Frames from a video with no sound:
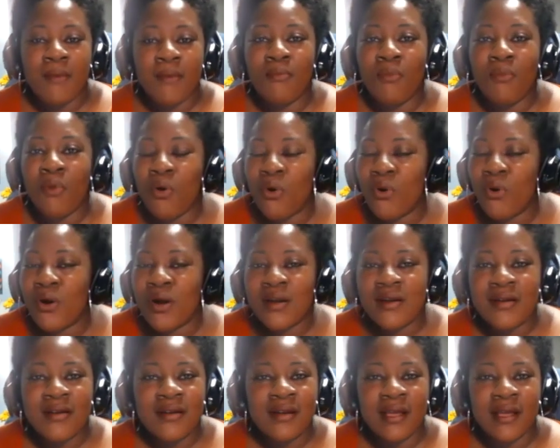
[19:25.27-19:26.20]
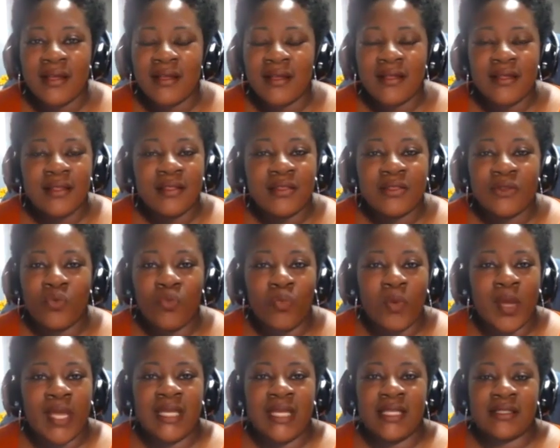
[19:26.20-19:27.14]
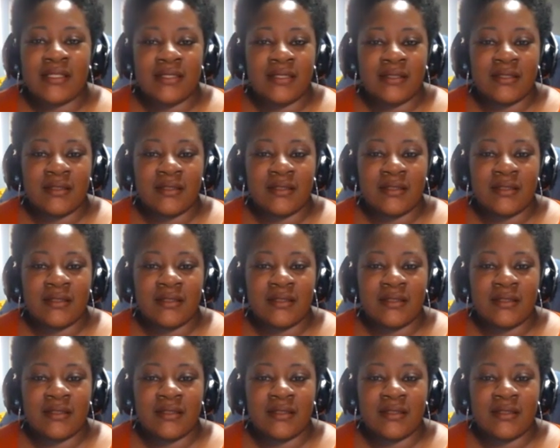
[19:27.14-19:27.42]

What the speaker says: Mourn the weight